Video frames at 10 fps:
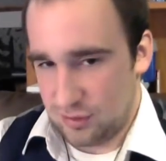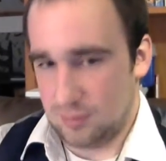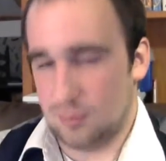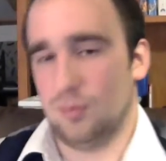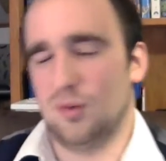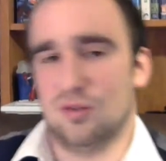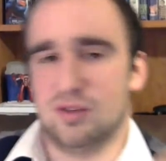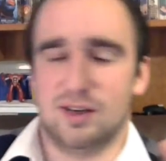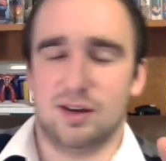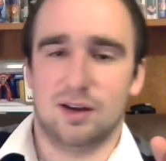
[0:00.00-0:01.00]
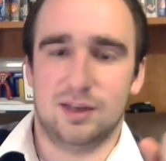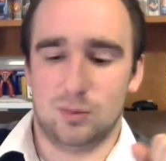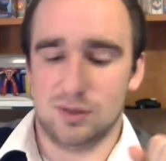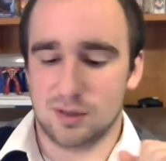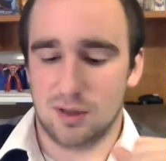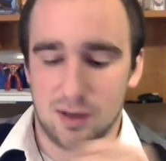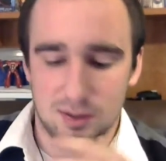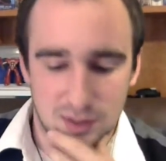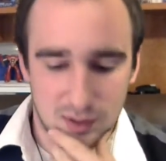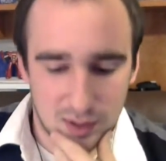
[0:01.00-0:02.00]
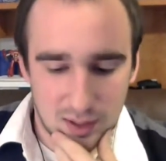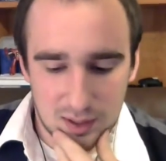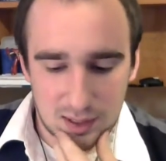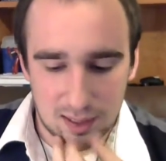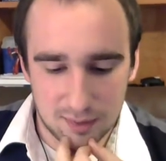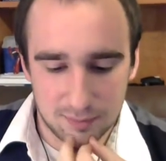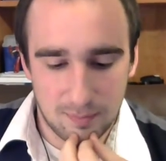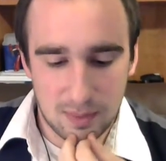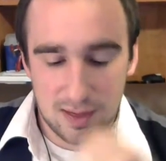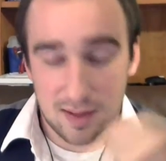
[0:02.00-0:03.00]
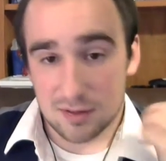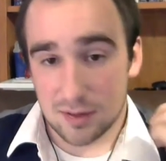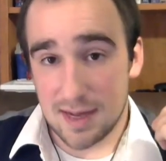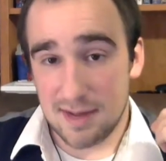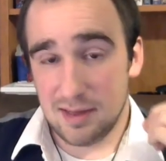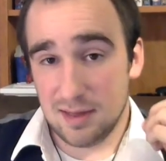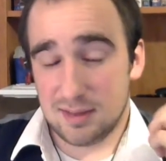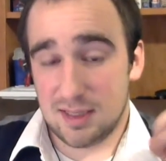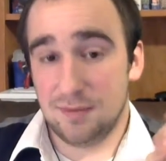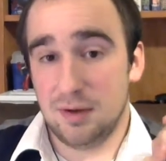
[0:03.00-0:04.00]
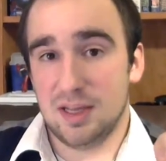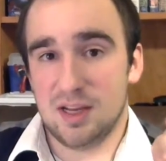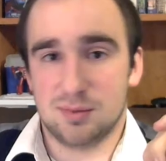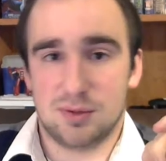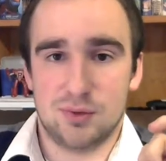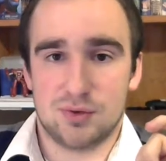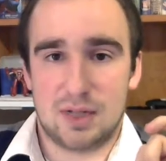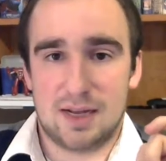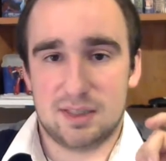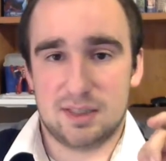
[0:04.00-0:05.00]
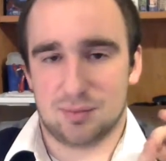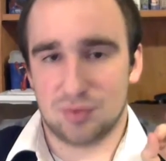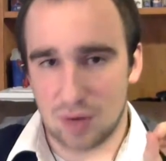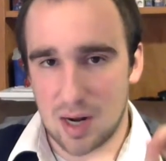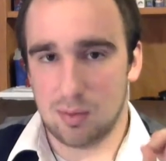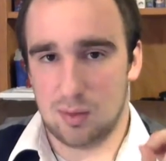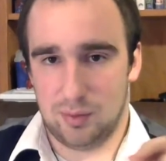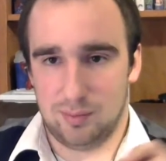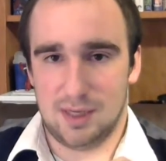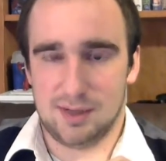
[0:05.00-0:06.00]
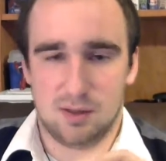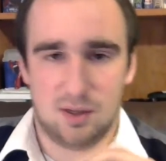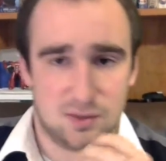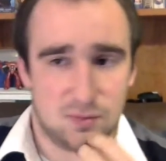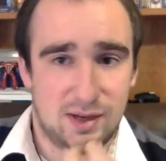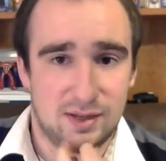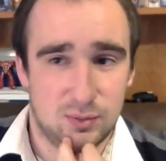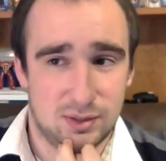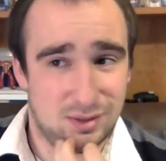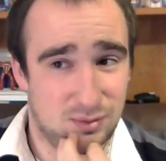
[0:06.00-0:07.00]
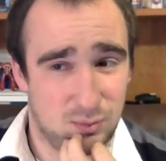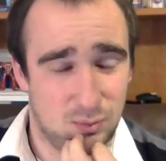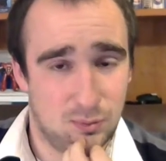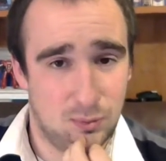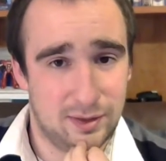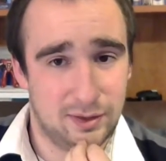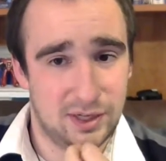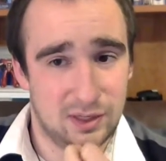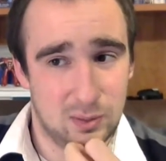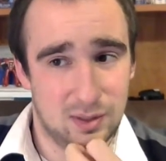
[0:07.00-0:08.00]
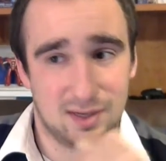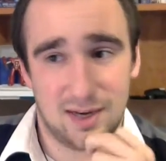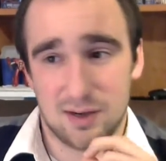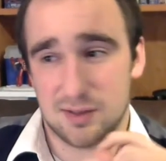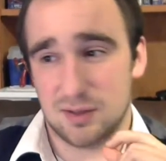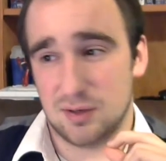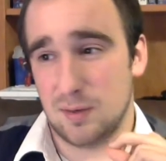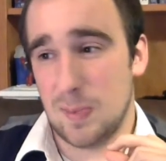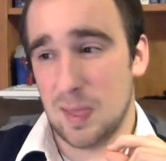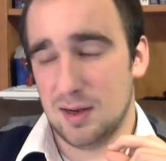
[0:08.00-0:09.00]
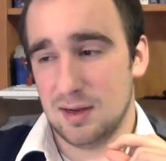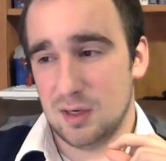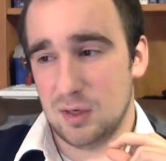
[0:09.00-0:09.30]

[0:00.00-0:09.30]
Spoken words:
Wolverine cutting in with his claws. So that definitely helps neutralize the problem with Blades Claw's Fangs, which is when you're dealing with a character who